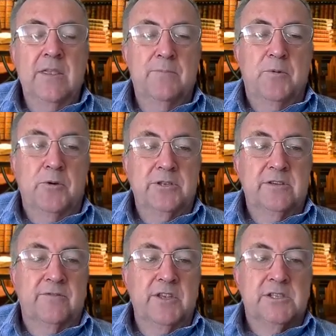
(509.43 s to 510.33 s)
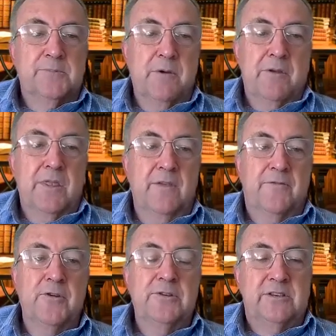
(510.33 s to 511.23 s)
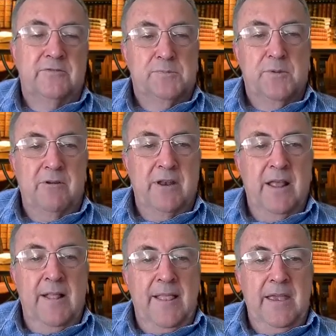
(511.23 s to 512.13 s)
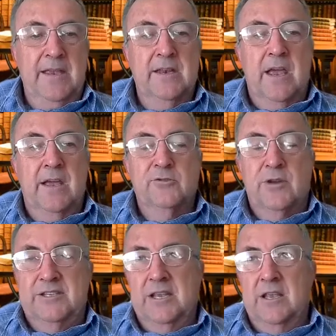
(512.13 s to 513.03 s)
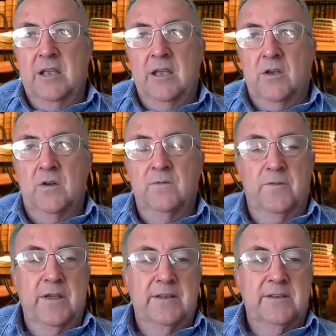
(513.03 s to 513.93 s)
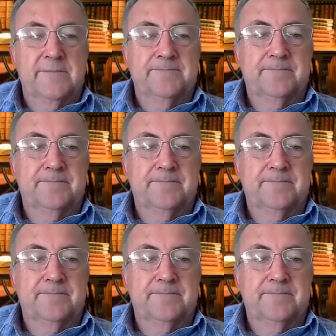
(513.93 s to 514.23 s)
the importance of the Spirit and the fruits of Spirit in addressing conflict.